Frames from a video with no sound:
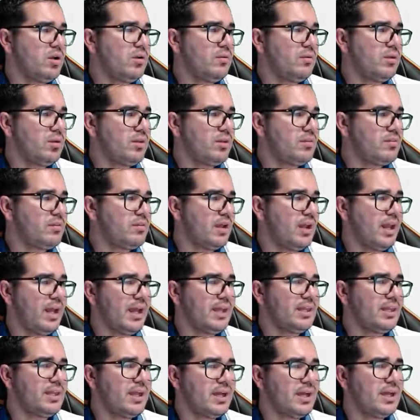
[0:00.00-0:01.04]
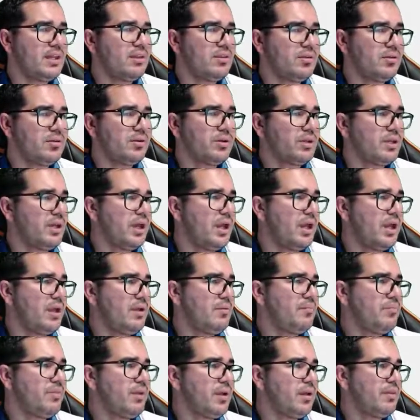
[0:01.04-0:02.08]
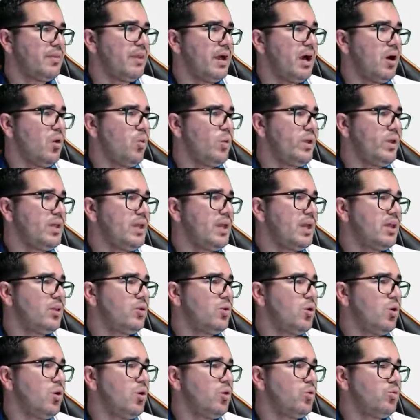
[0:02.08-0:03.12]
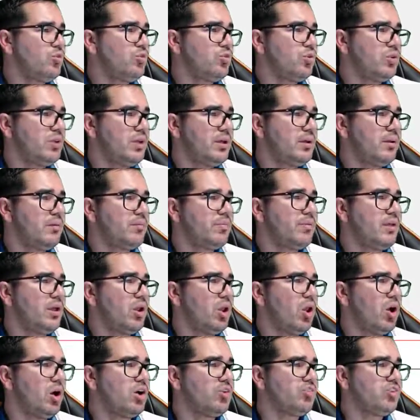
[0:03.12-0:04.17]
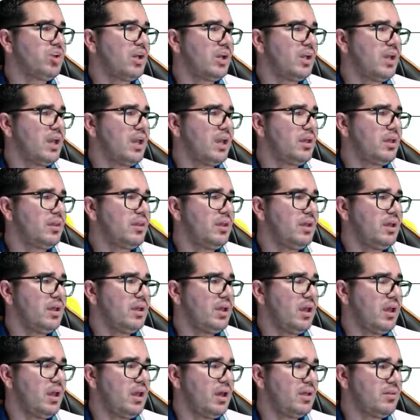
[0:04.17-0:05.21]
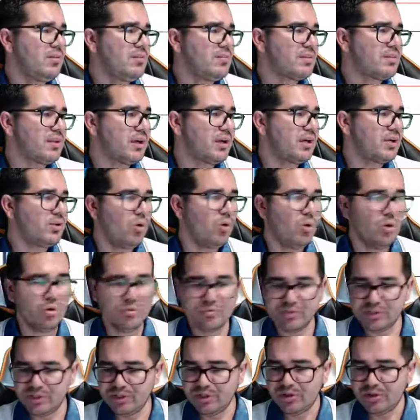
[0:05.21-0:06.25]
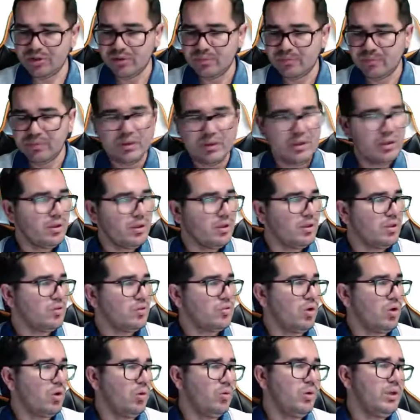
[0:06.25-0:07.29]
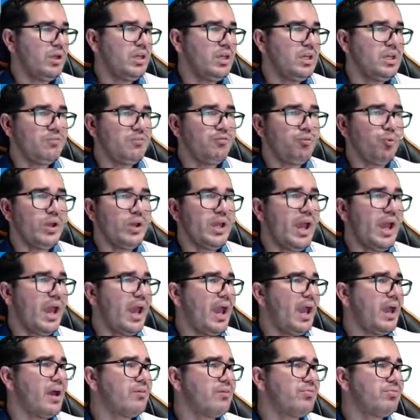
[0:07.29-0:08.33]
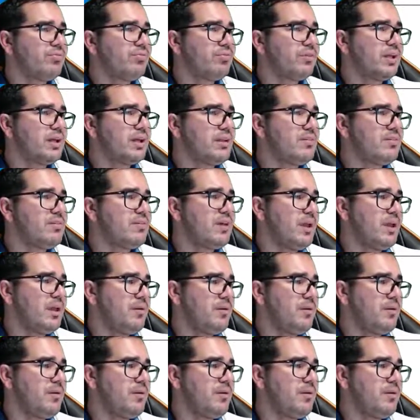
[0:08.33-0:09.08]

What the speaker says: selected. Okay. Now we can go to the logic again and start over here. So if we have, let's say,